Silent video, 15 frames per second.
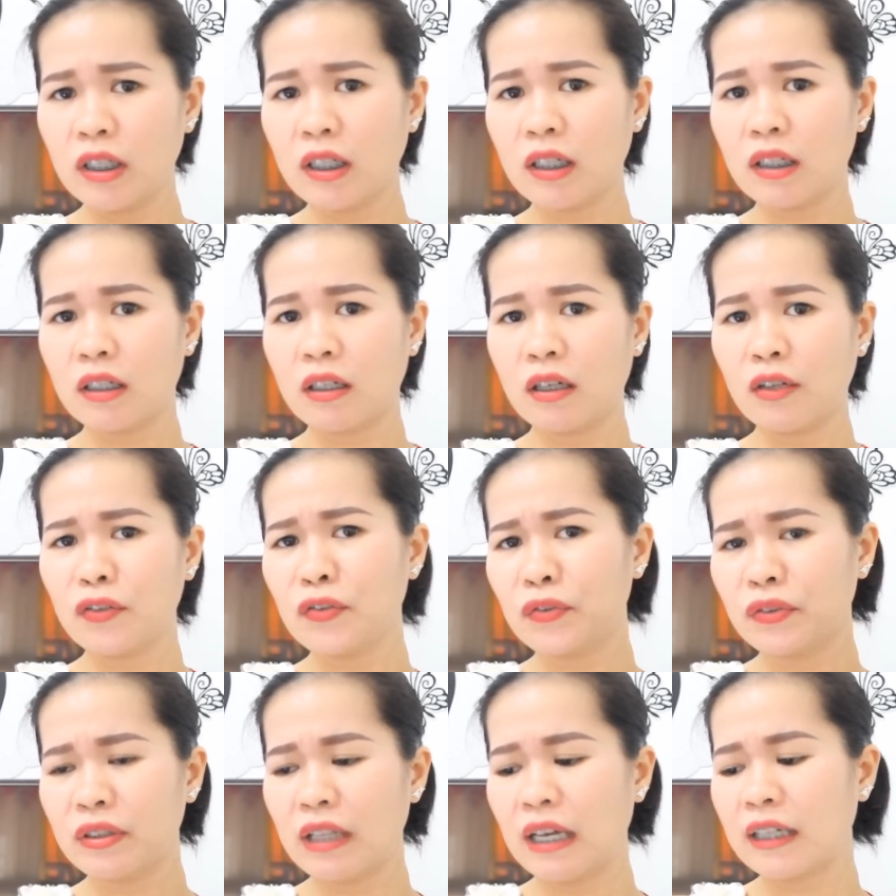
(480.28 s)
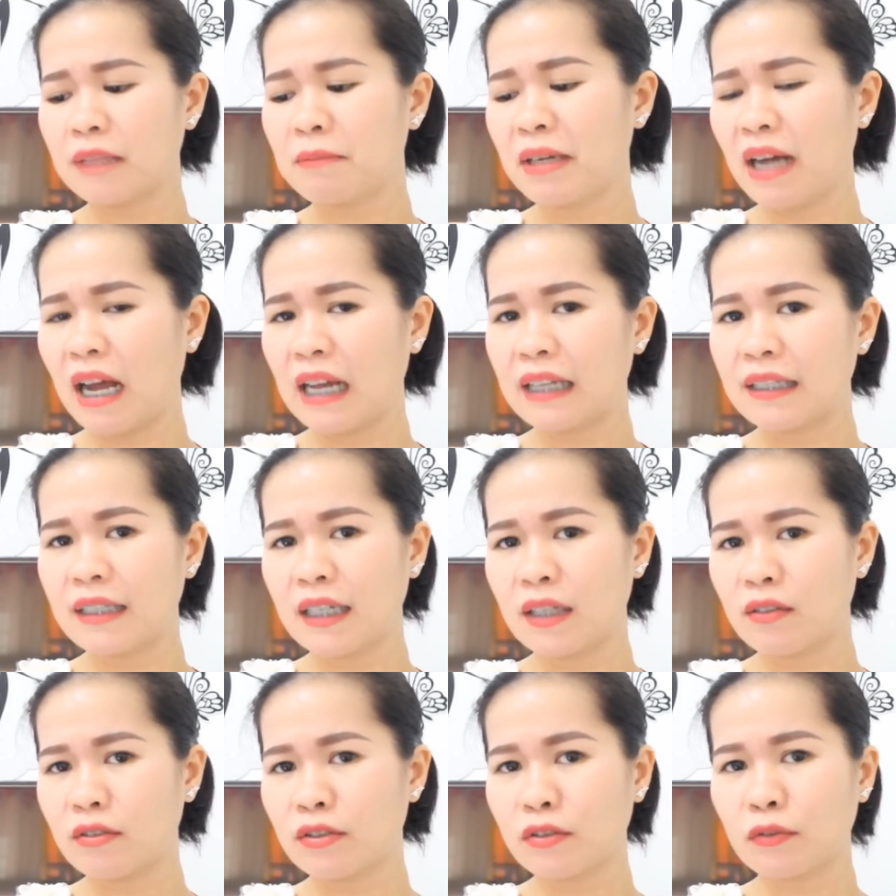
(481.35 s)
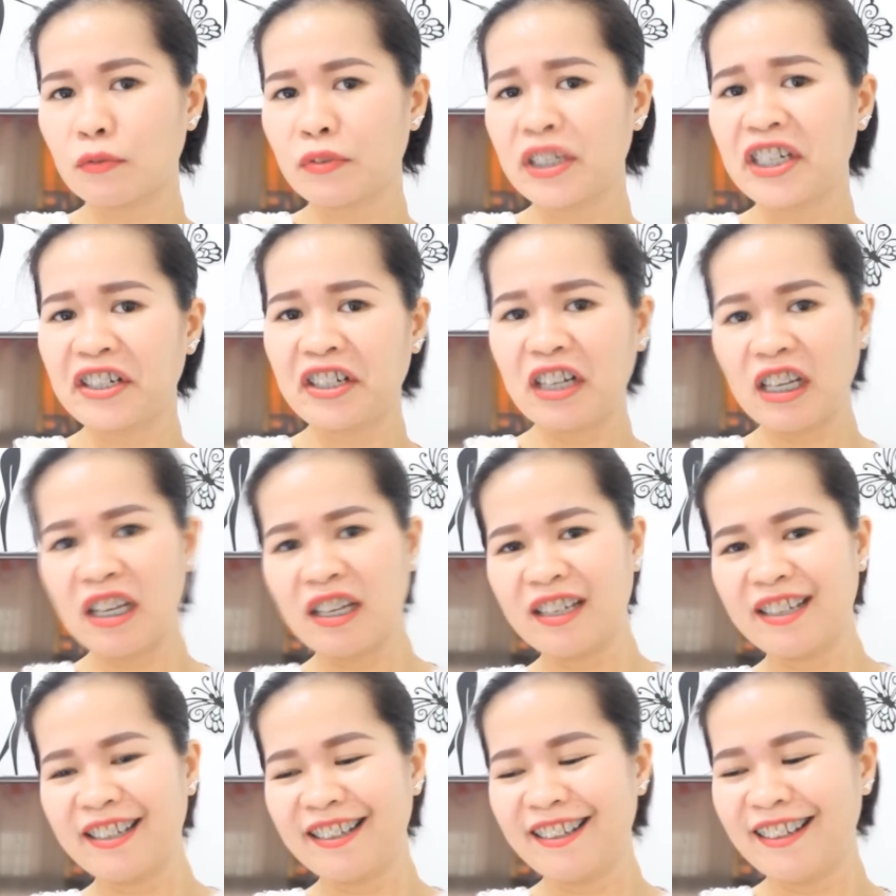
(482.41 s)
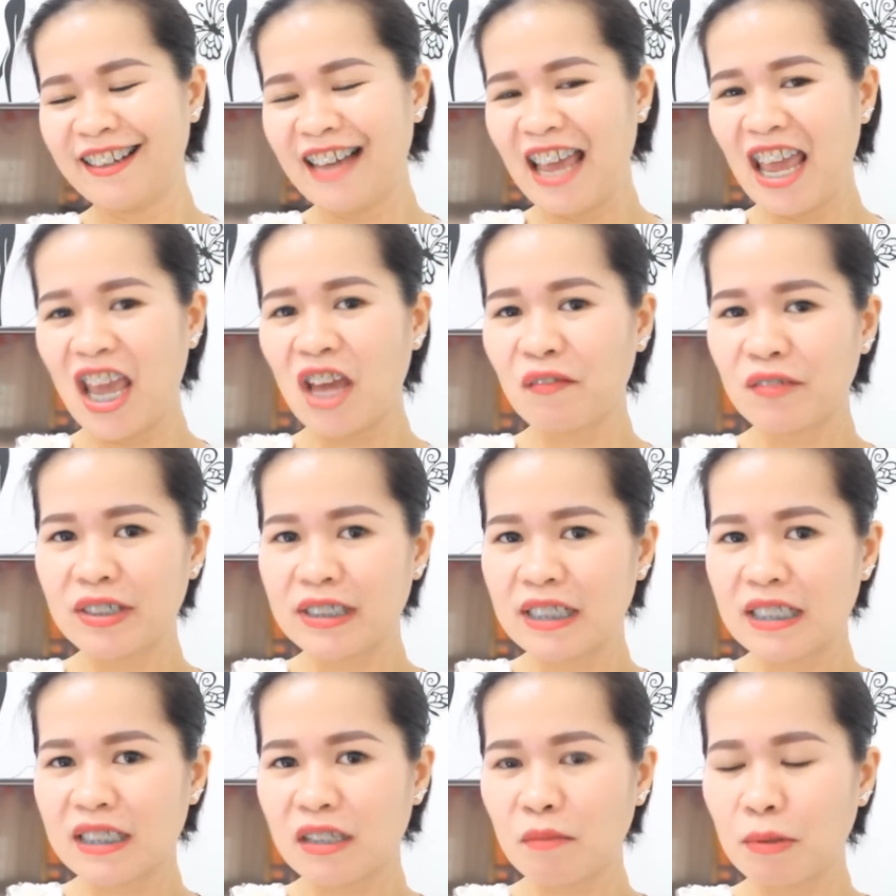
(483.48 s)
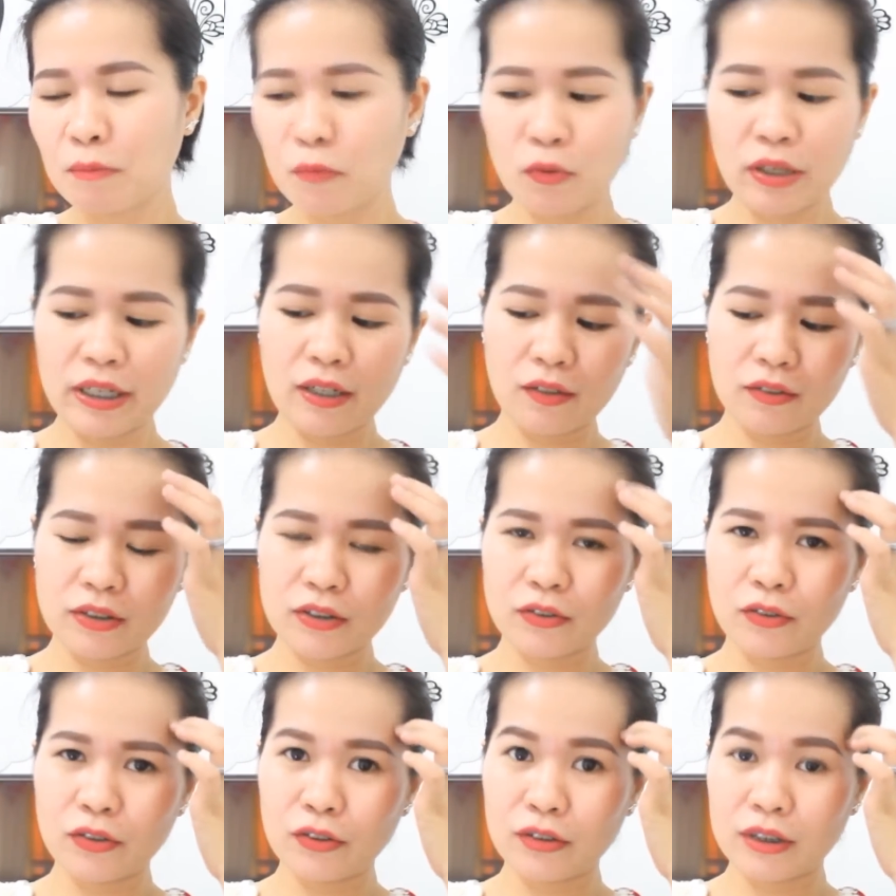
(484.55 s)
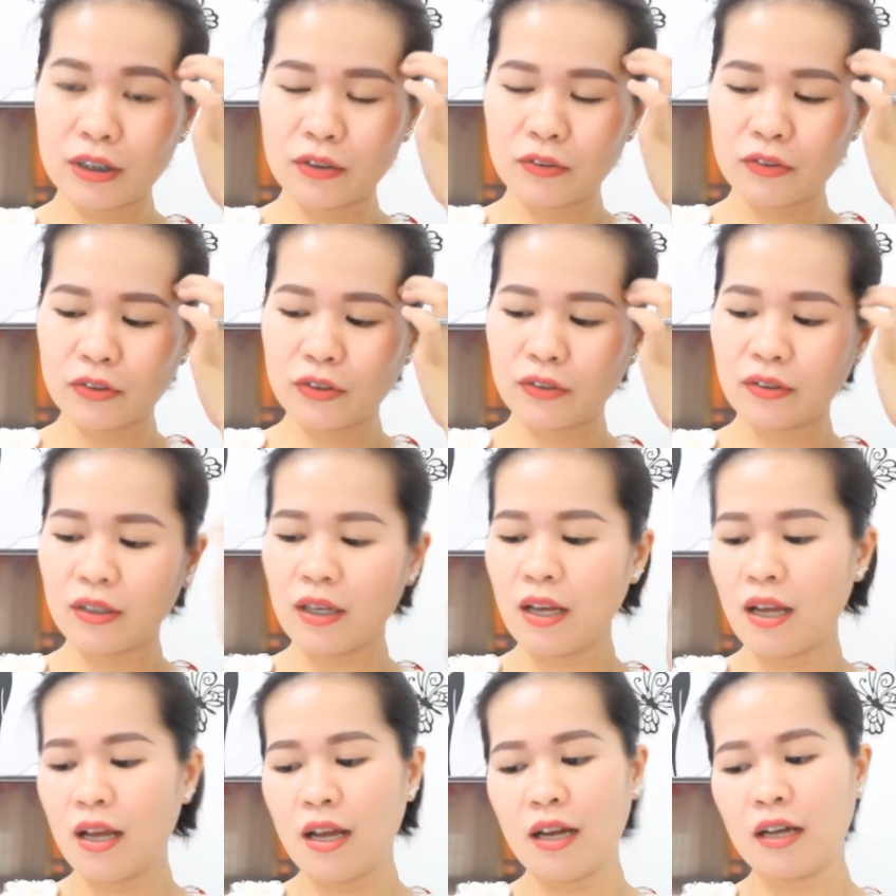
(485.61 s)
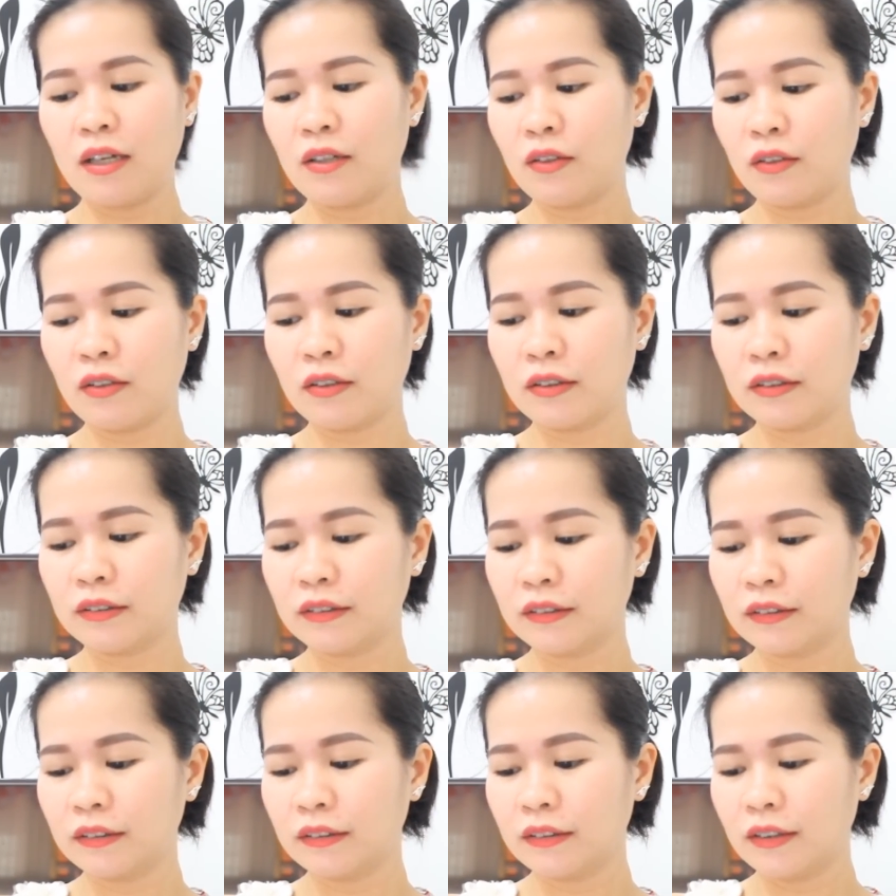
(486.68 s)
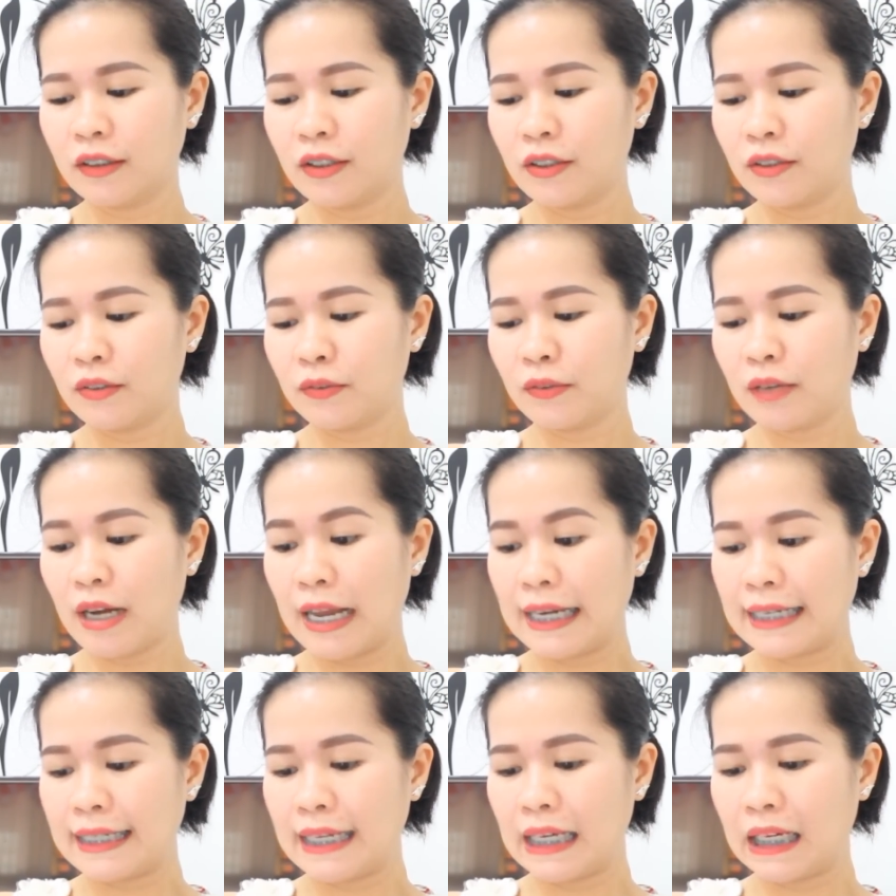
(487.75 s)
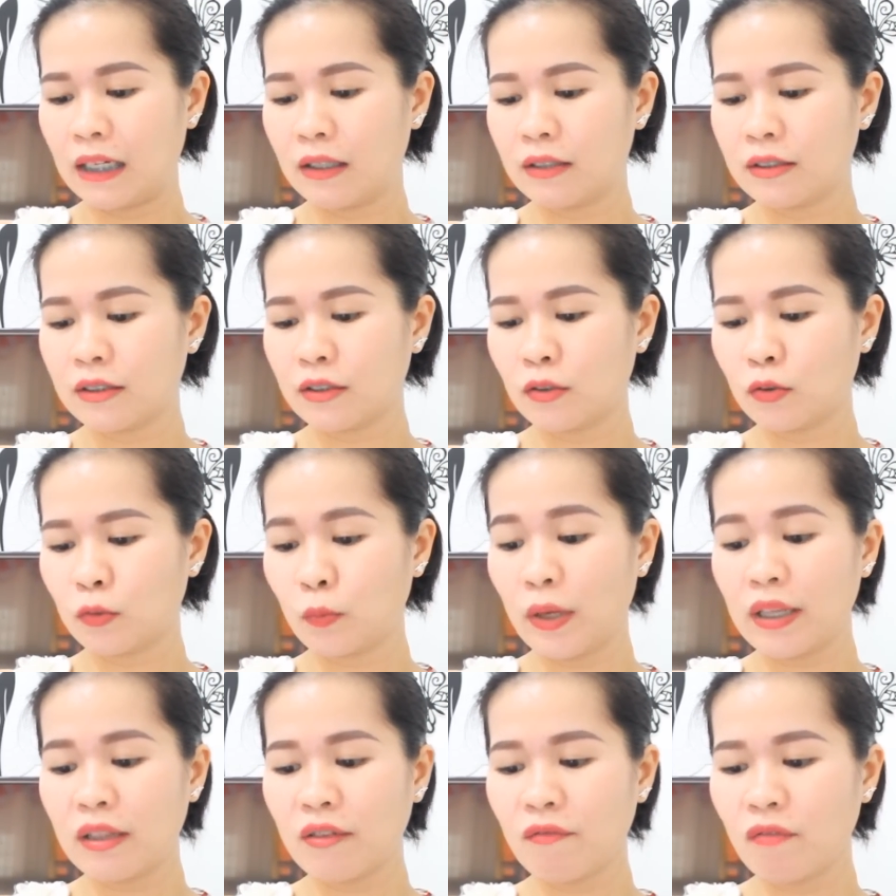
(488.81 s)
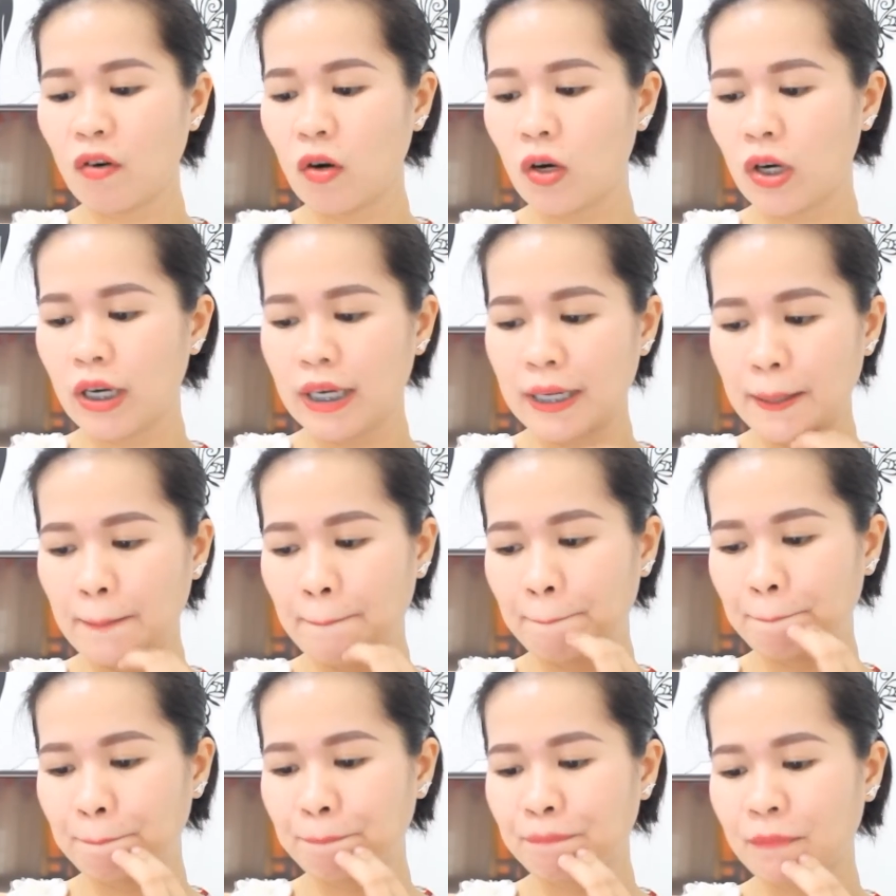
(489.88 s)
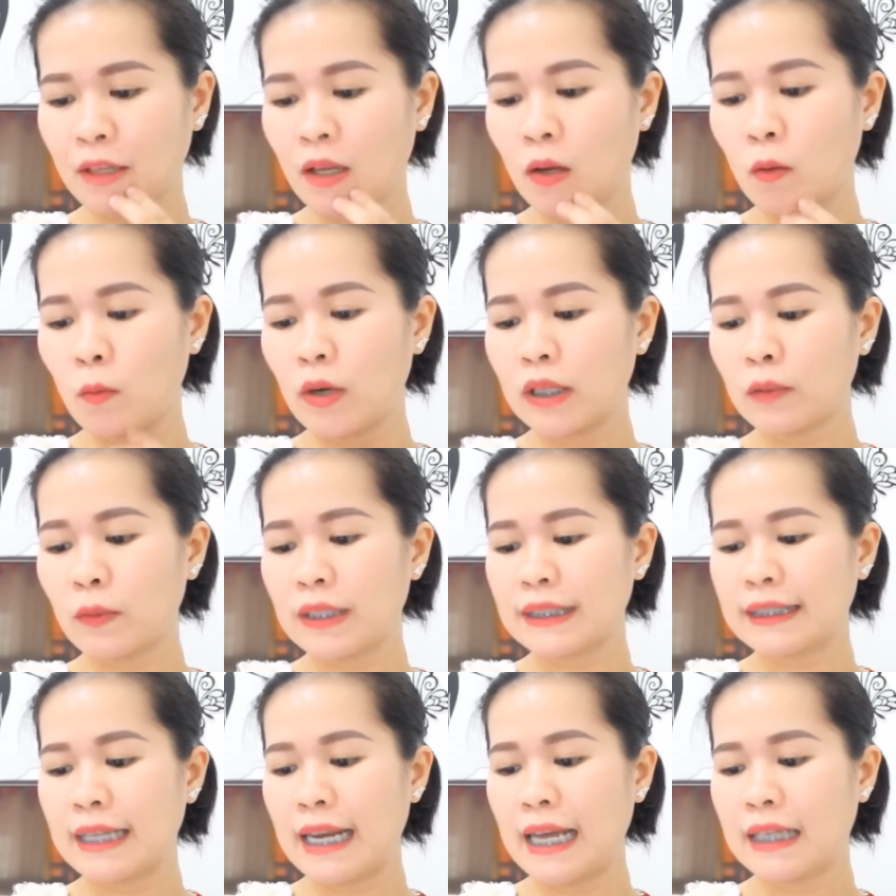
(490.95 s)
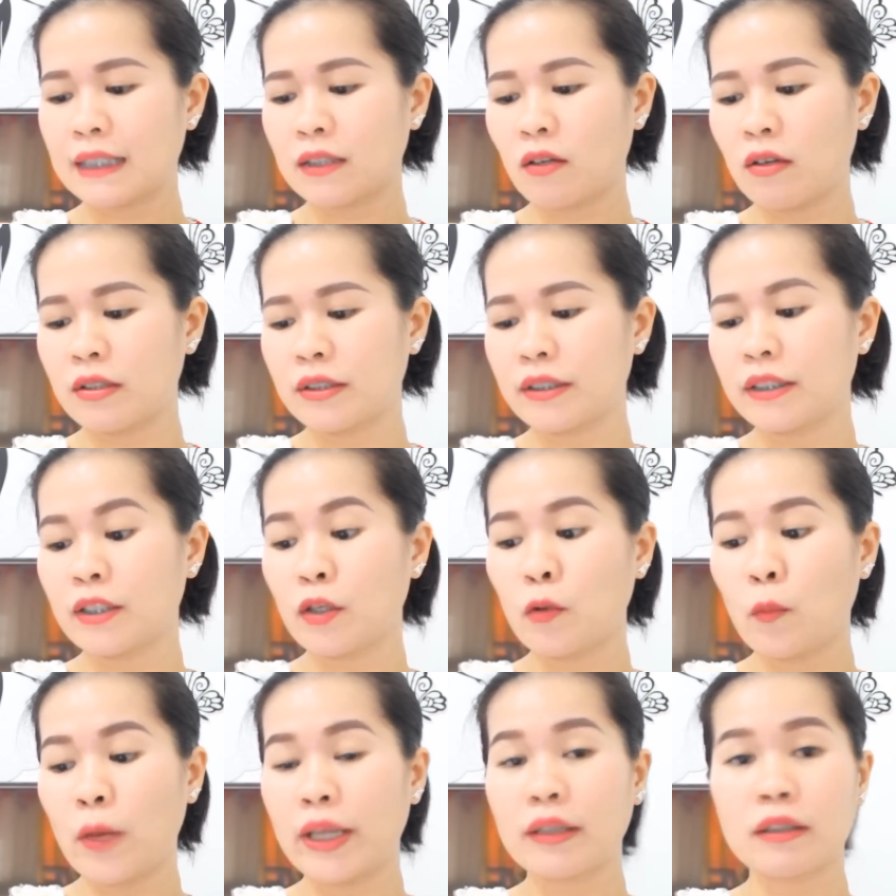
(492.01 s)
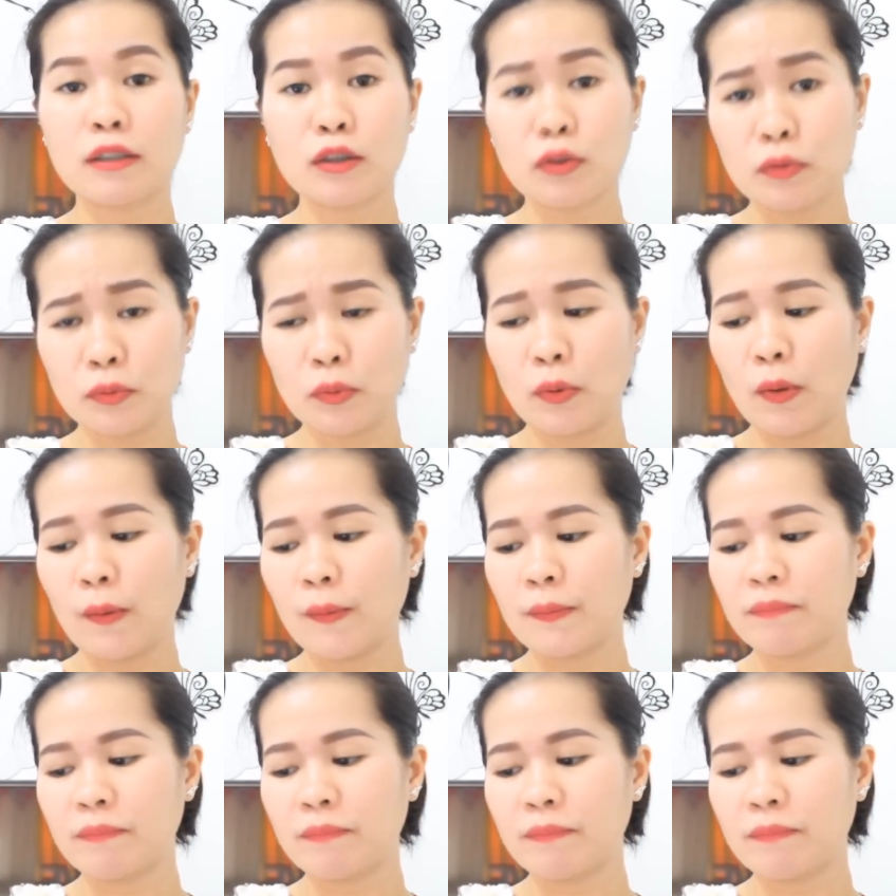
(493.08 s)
Year! Yun, lagi namang holiday yun. So, yearly. Ever since namabuhay ako. So, yun siguro yung, ano ko, yung holiday ko. So, 24. What was the last concert you went to?